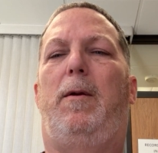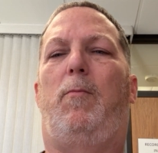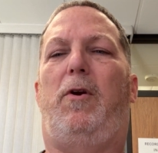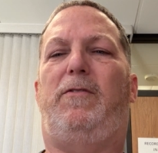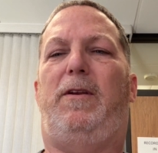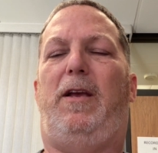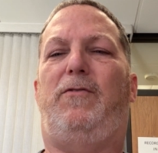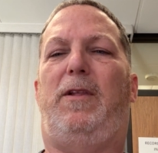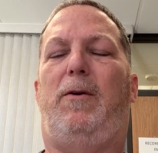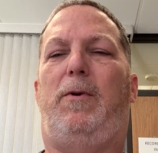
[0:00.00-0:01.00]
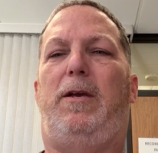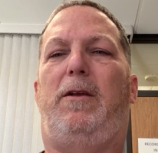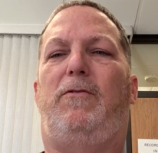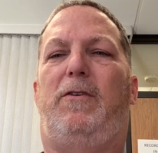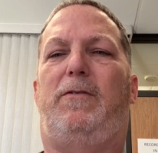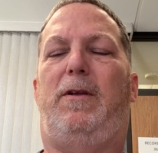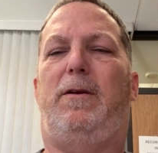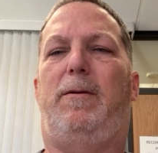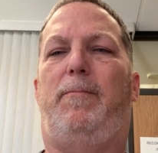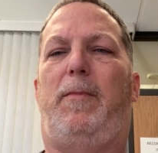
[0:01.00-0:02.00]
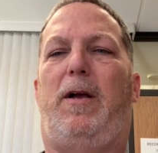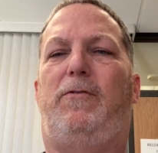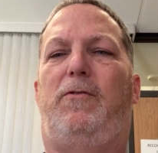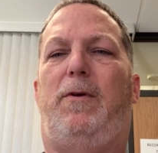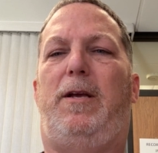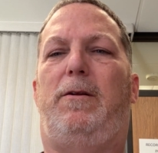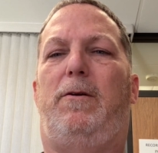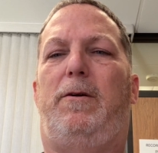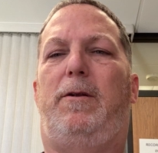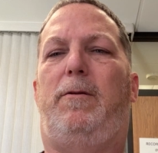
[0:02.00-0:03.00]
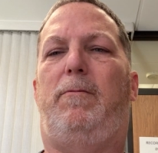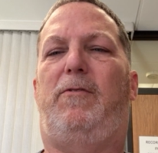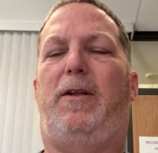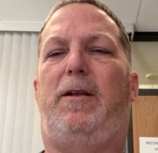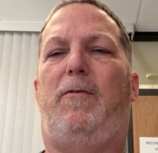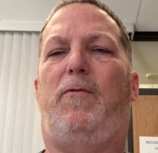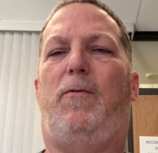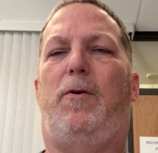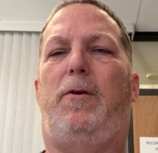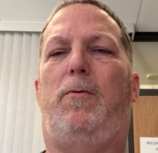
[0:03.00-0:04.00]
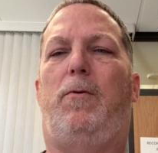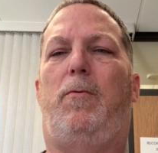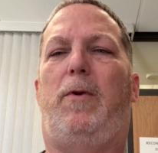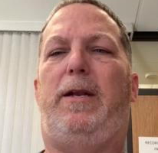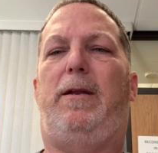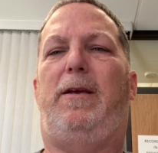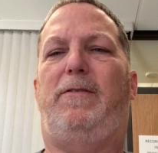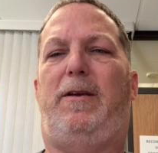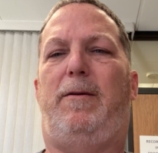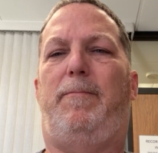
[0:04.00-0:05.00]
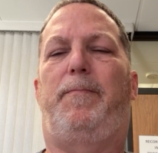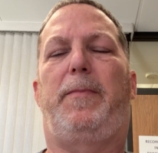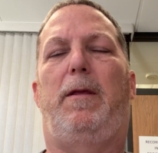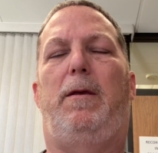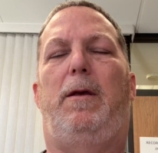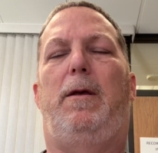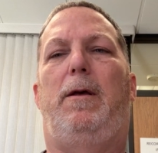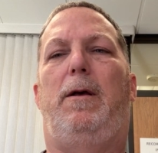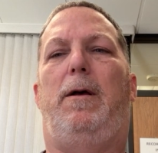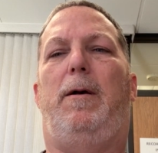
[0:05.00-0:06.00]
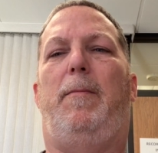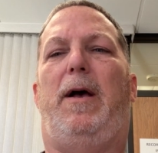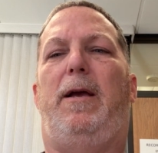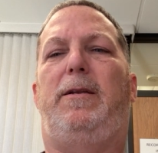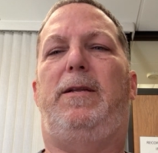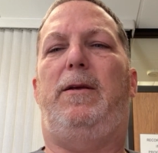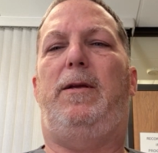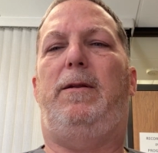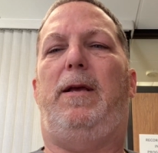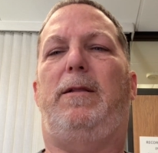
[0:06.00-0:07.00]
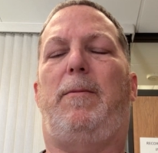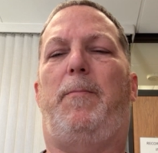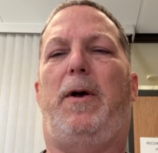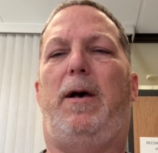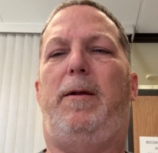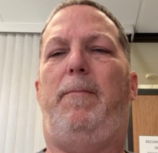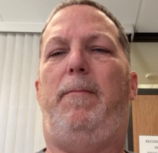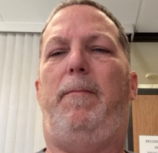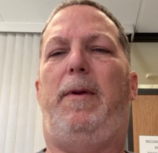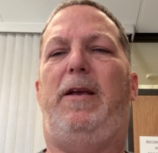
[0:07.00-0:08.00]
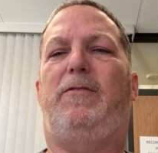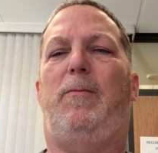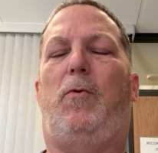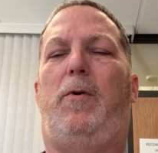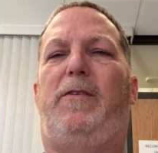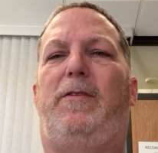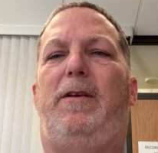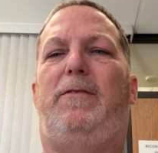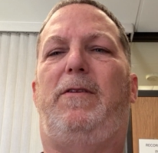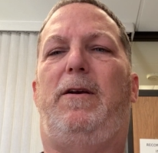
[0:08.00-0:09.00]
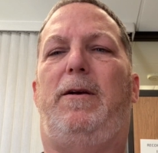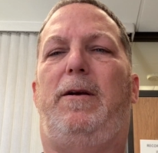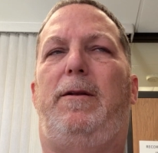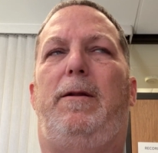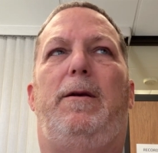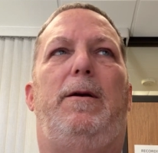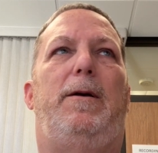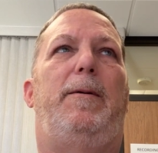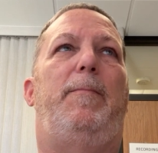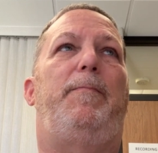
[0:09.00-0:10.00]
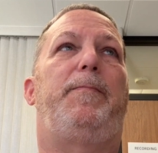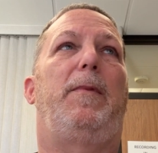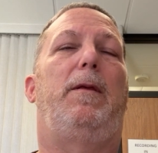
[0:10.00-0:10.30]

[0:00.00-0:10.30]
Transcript: presentation. That way you can just concentrate on studying for your written exam. I did at the bottom make some Quizlets on